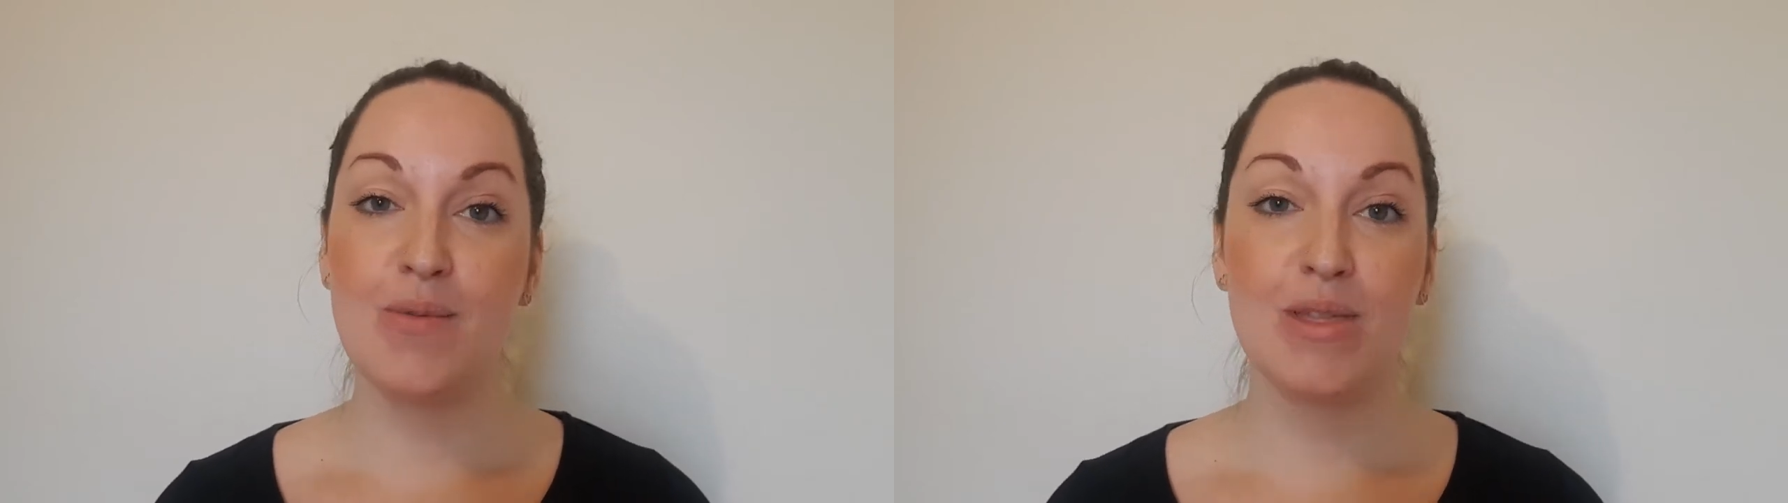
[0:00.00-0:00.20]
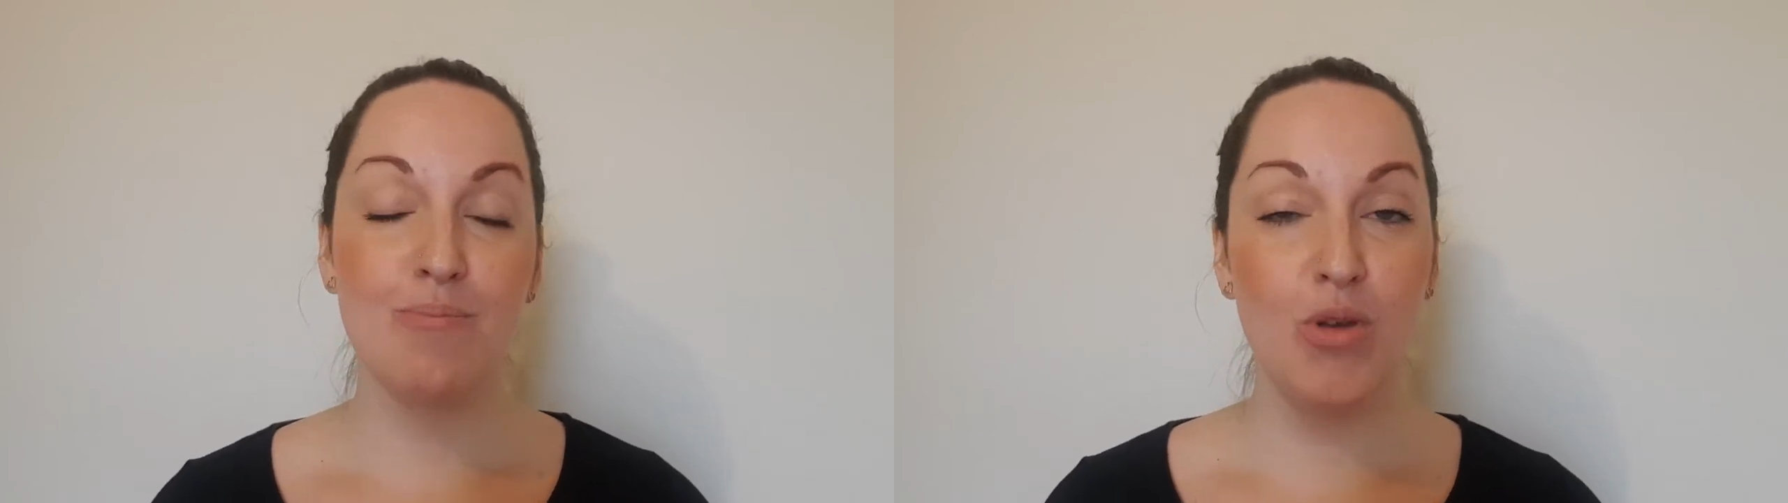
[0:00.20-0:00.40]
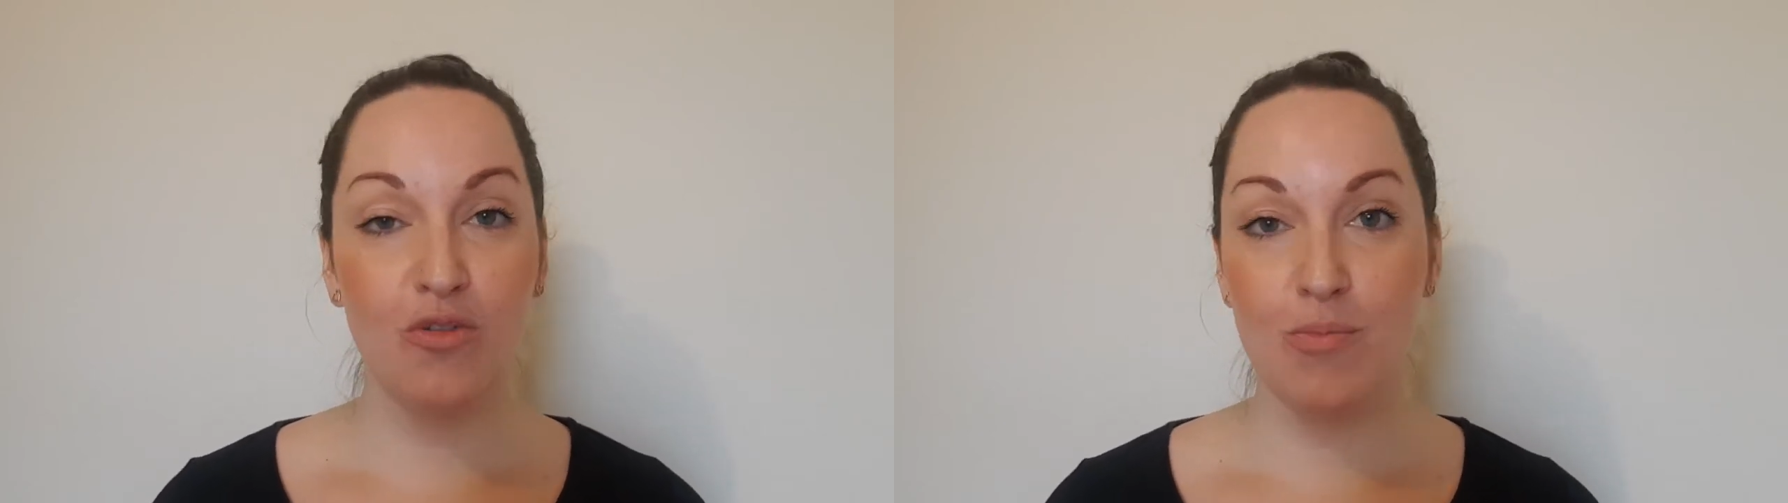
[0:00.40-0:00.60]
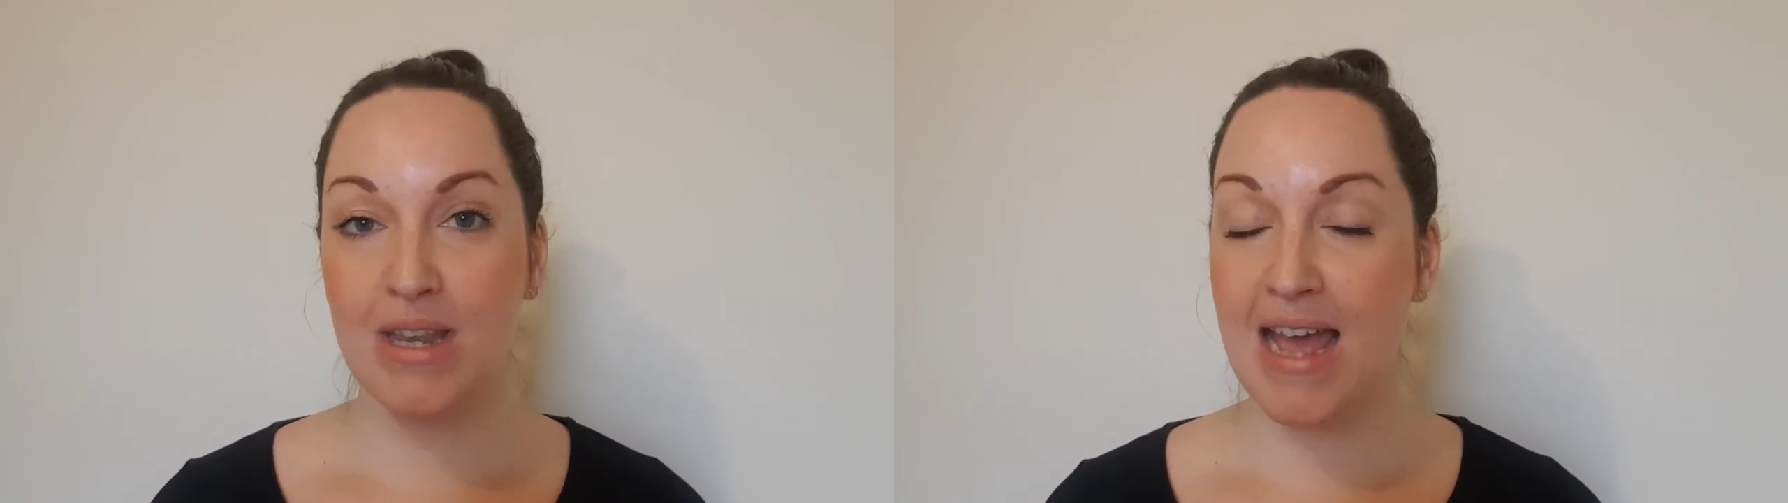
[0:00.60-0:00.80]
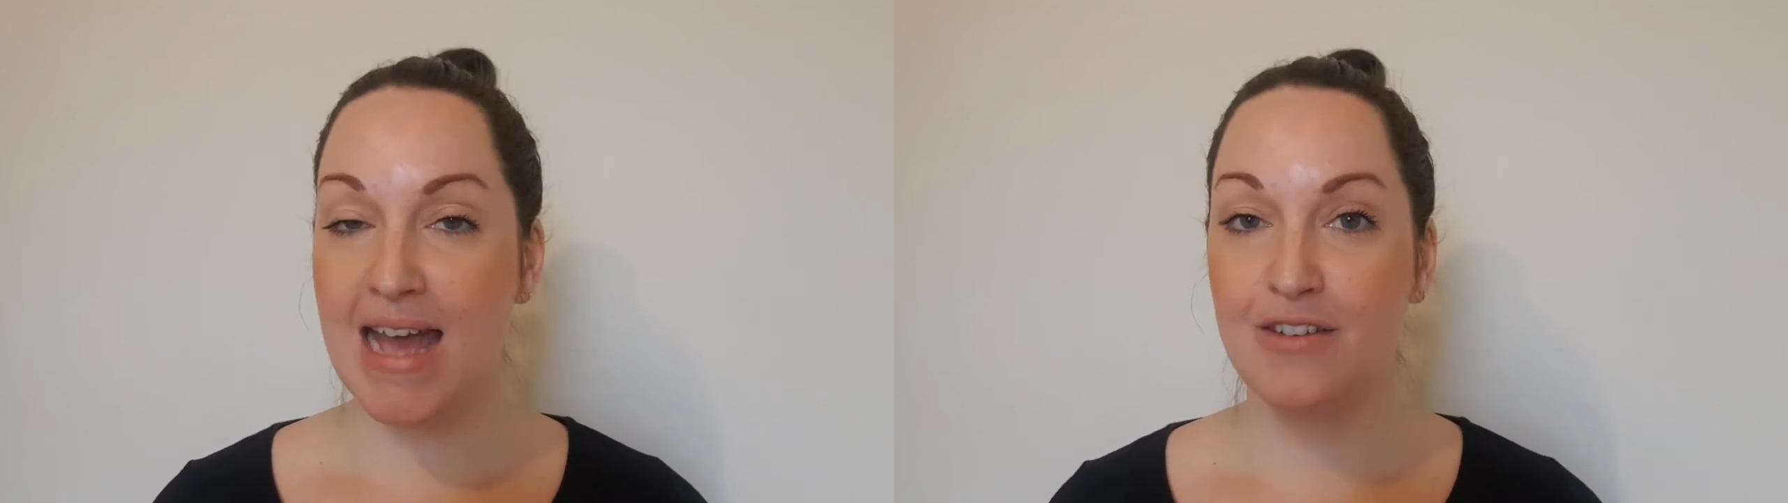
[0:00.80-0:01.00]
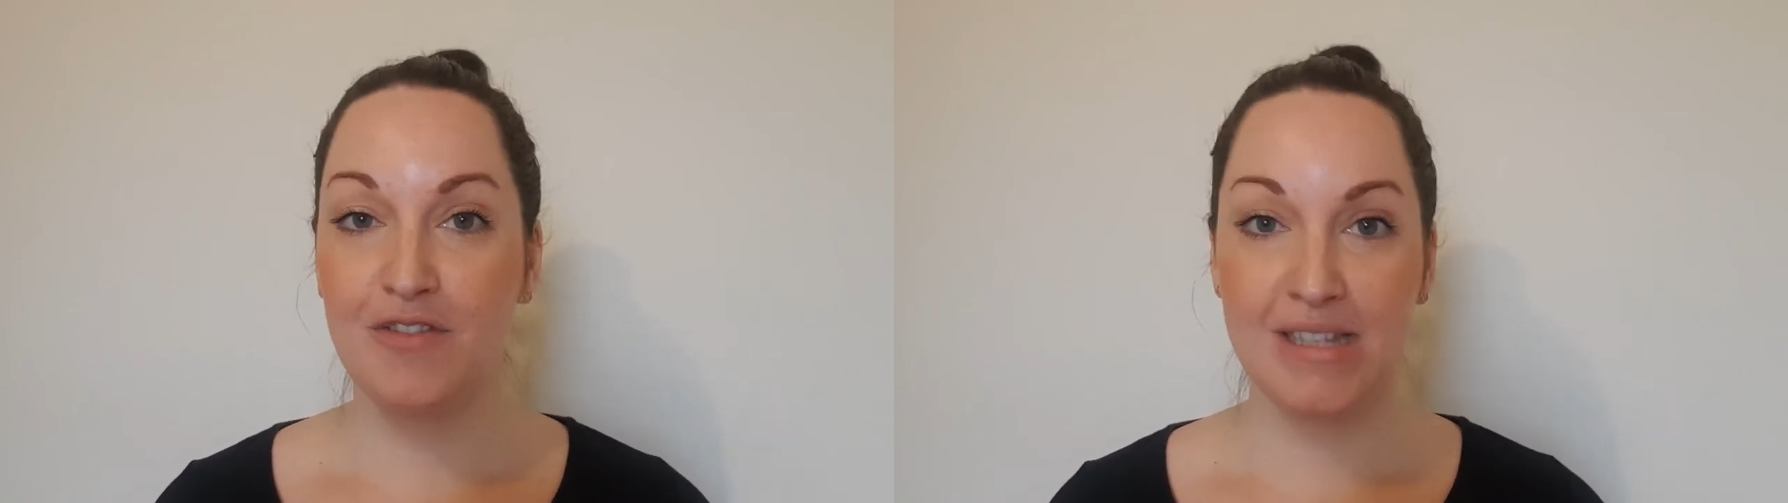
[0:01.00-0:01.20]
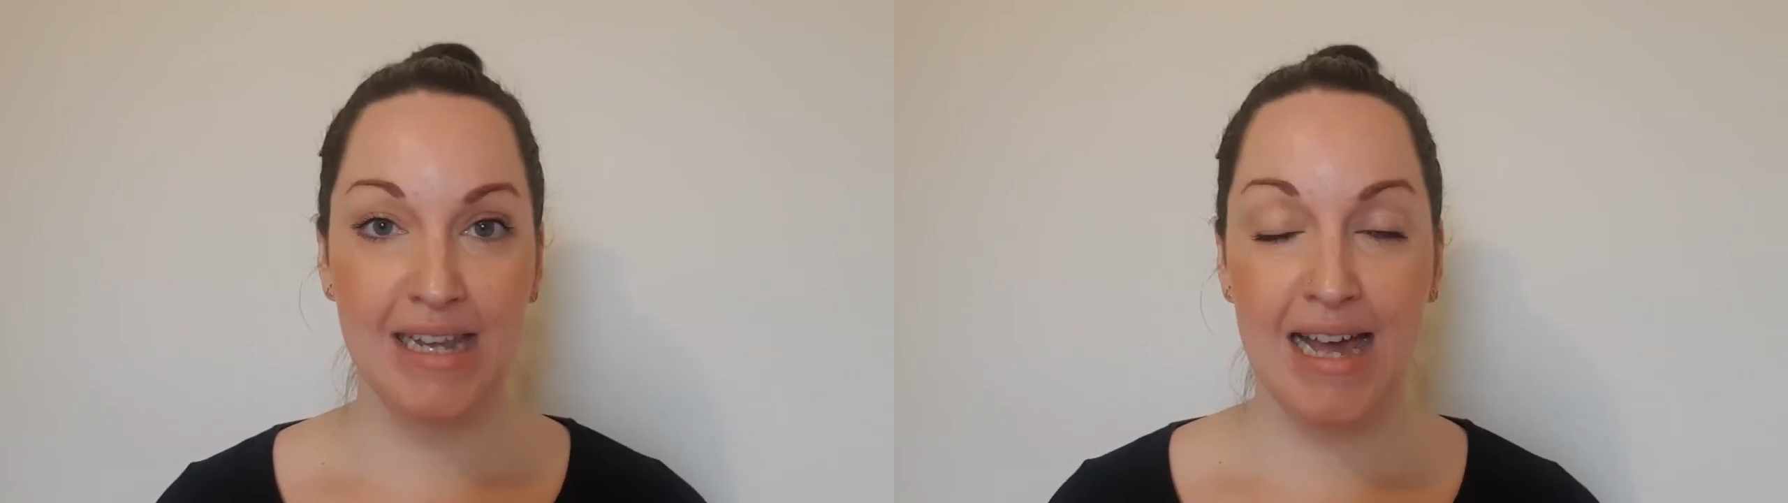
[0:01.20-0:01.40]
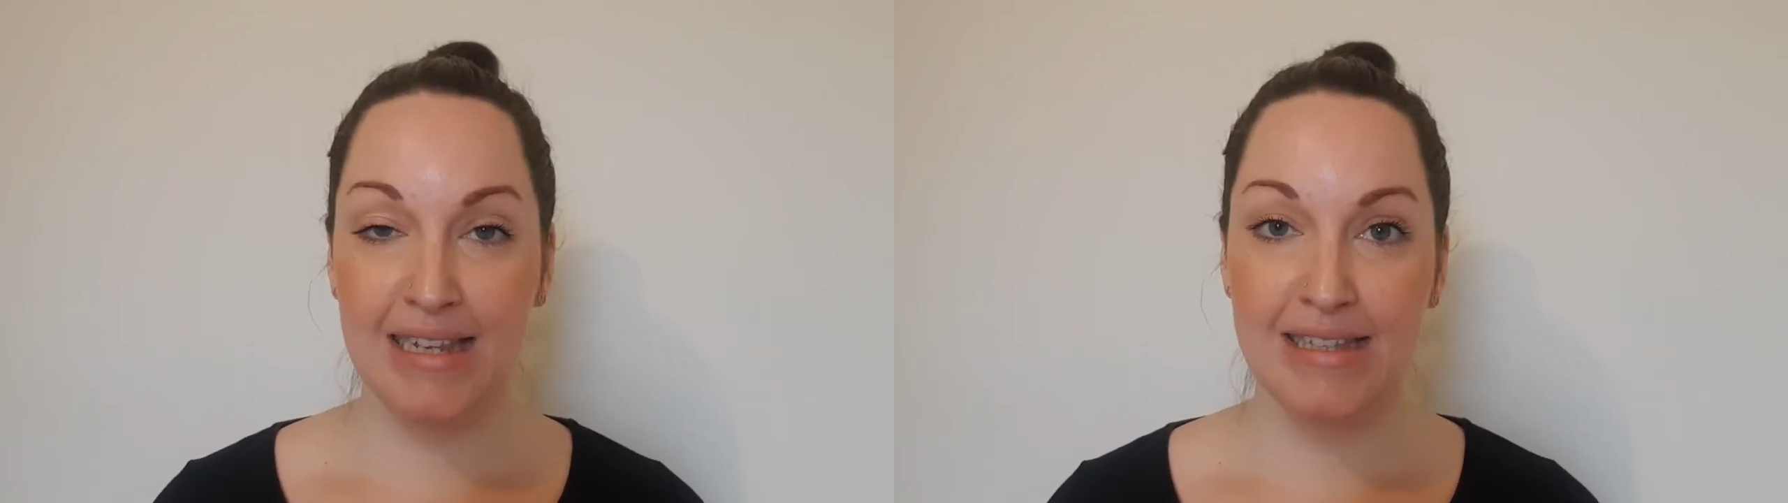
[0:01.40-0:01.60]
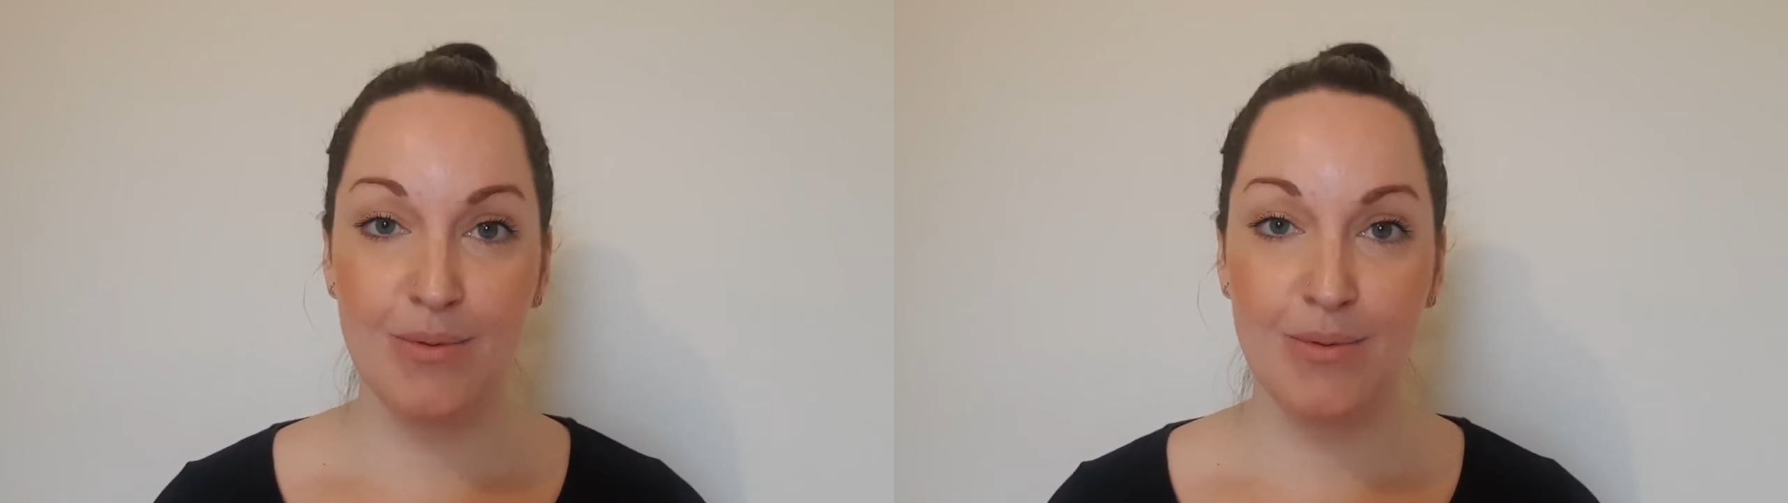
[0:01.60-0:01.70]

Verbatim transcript: with movement and physicality